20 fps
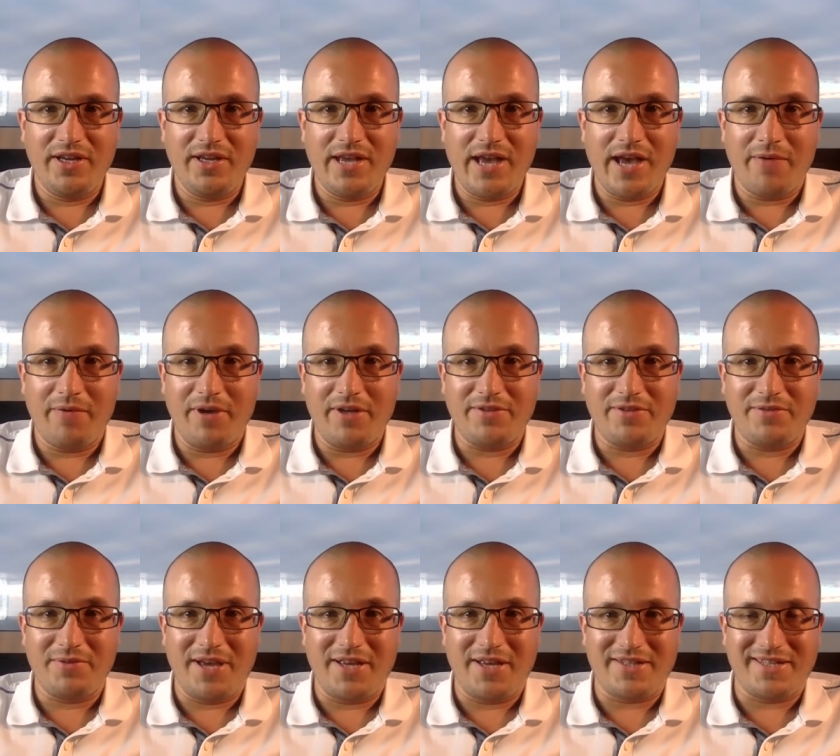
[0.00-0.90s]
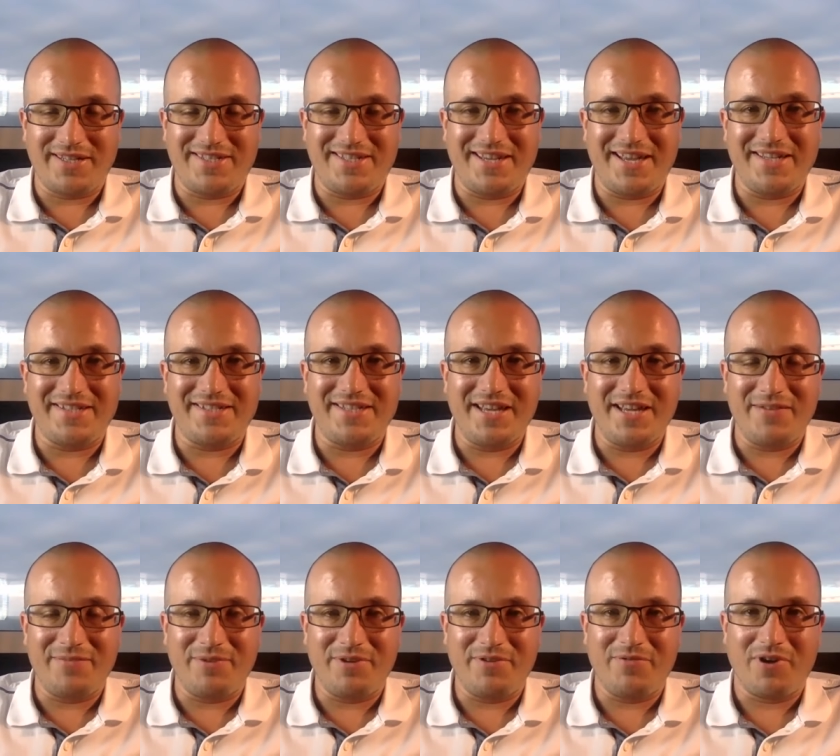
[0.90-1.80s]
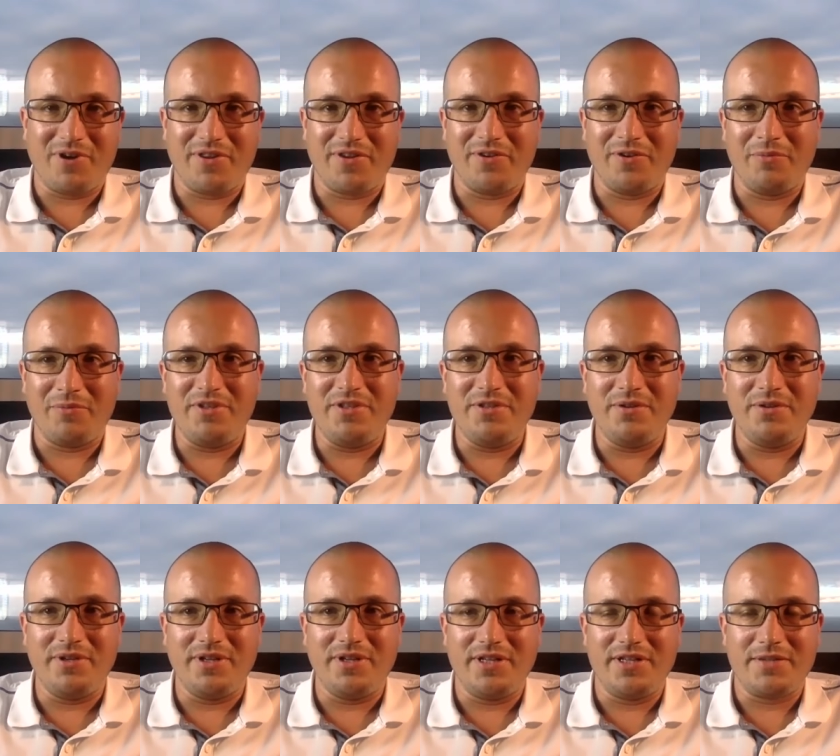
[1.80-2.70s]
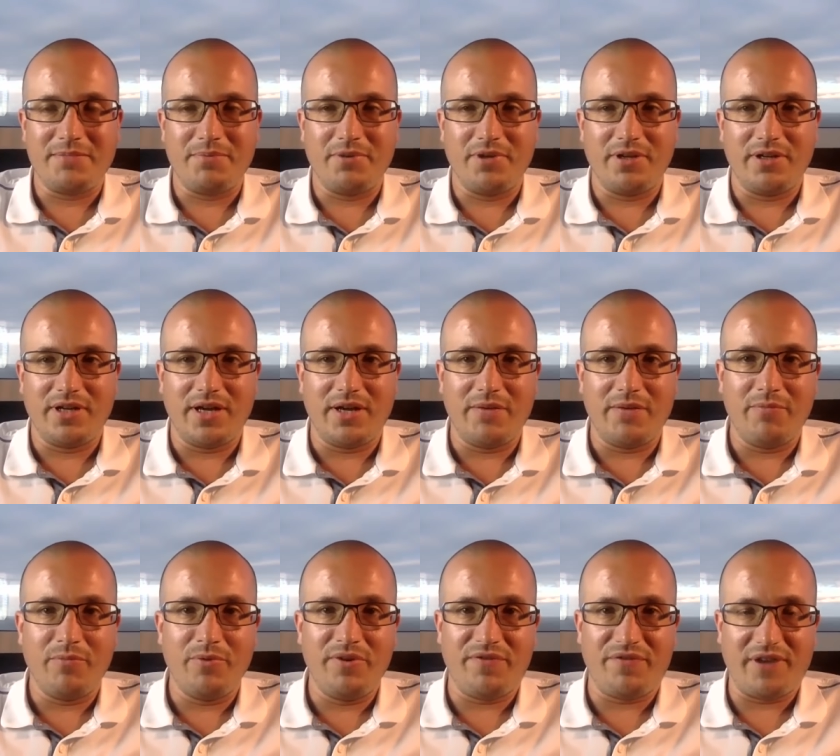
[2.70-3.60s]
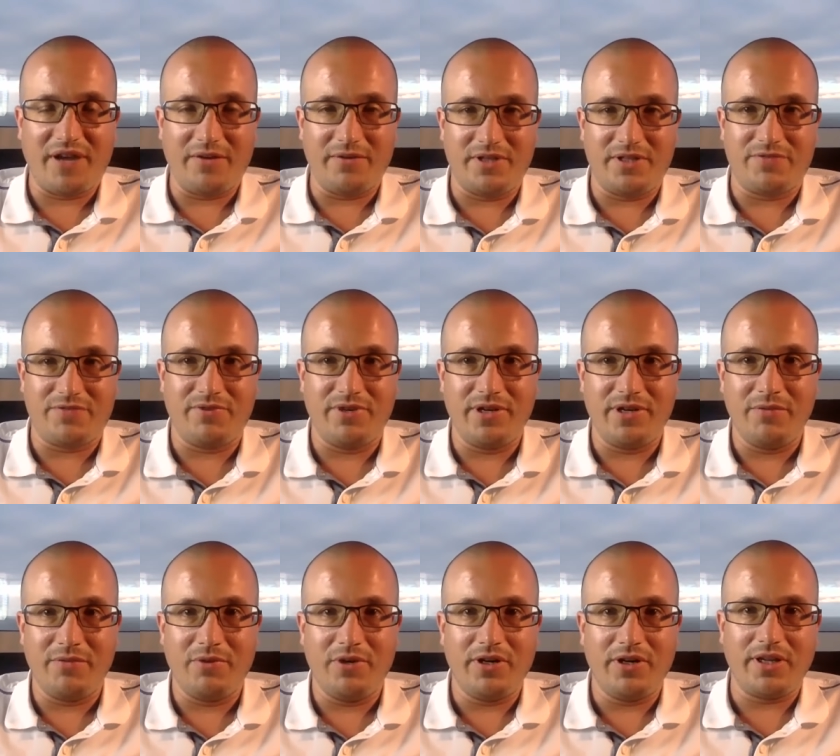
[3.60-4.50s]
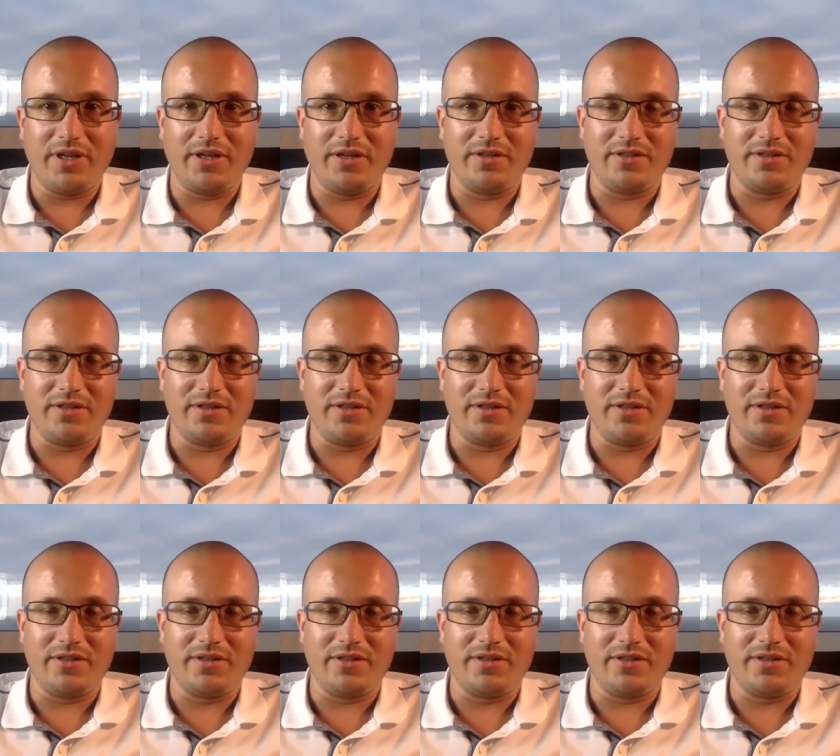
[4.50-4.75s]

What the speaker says: Yeah, as I said, we'd rather not be doing this, but we found it's really working.